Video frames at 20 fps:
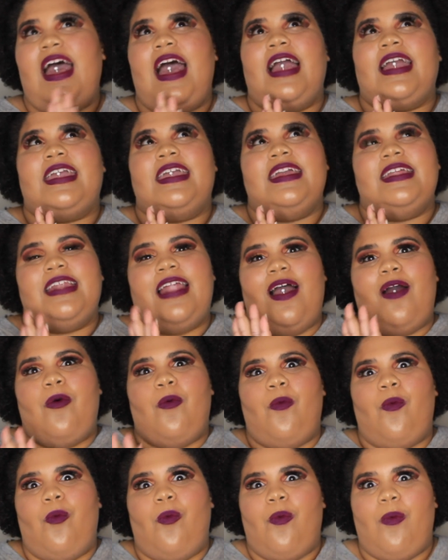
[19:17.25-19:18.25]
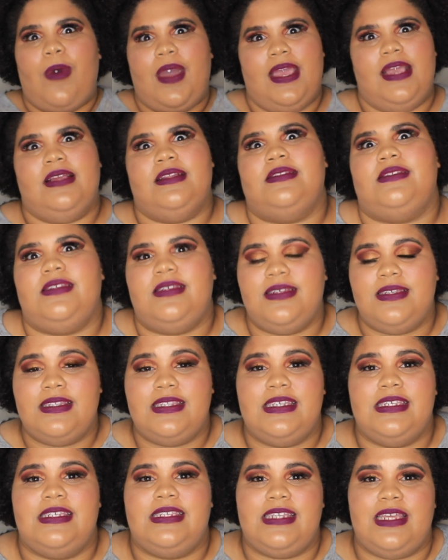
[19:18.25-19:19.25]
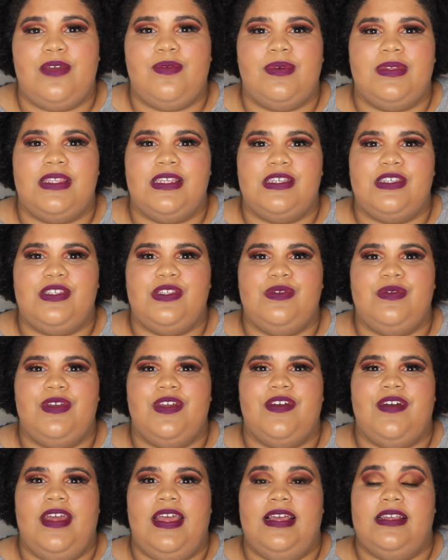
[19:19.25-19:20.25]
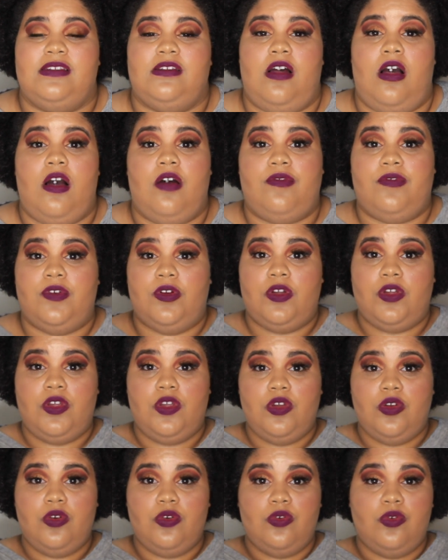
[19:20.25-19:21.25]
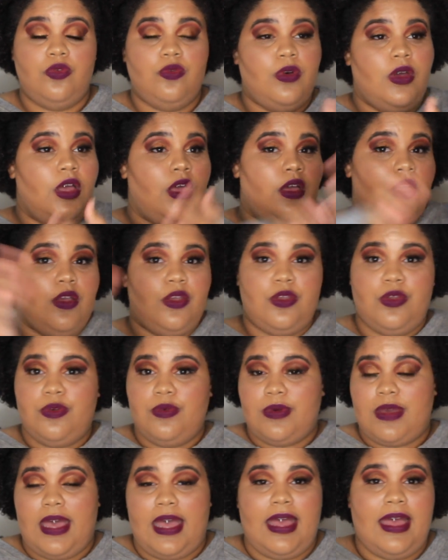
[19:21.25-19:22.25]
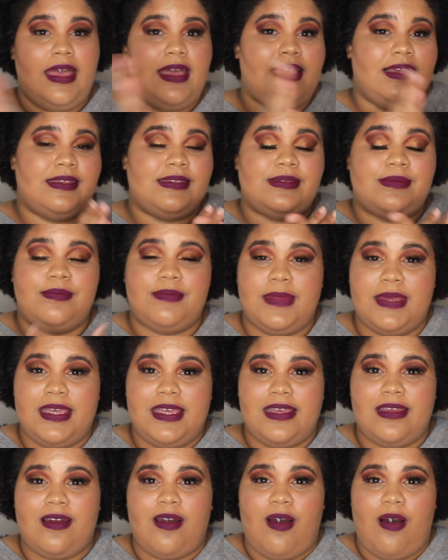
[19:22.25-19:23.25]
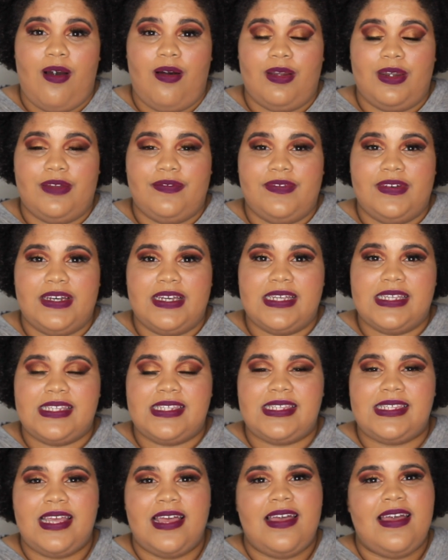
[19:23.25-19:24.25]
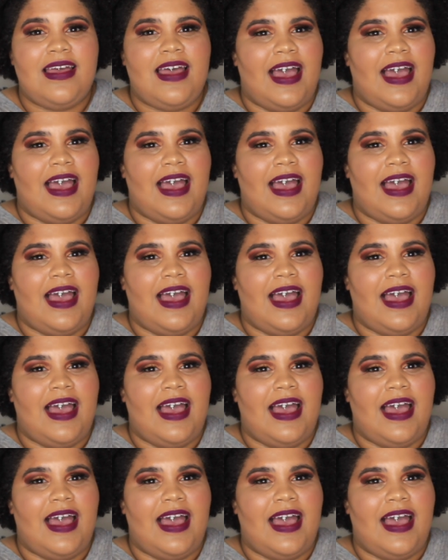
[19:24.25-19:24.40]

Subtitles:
I cannot wait to see what this new year has to offer you guys, me, all of us.